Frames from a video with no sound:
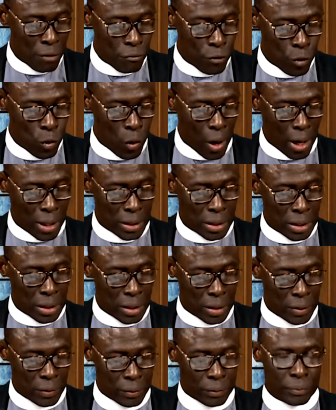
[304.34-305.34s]

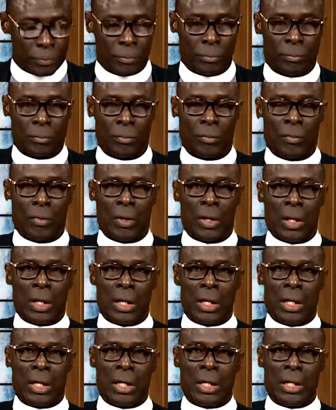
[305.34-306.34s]
viewers.
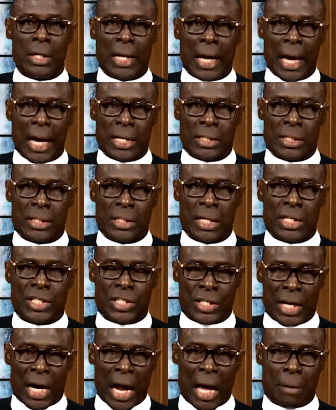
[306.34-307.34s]
Yes, the
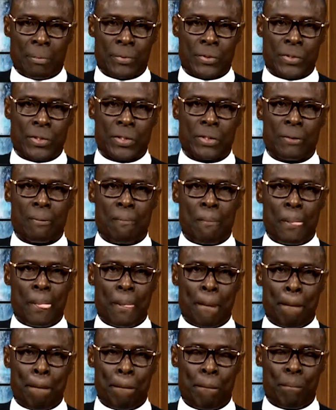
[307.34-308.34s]
scribes
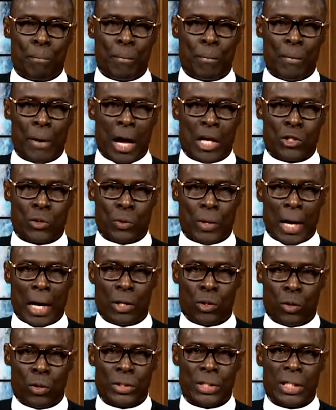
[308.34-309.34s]
as you
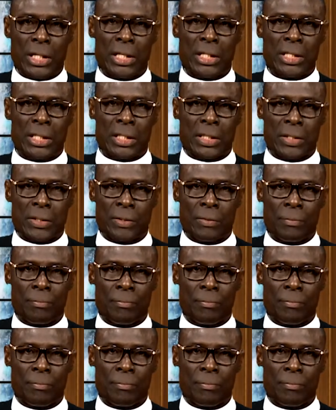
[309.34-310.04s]
can notice,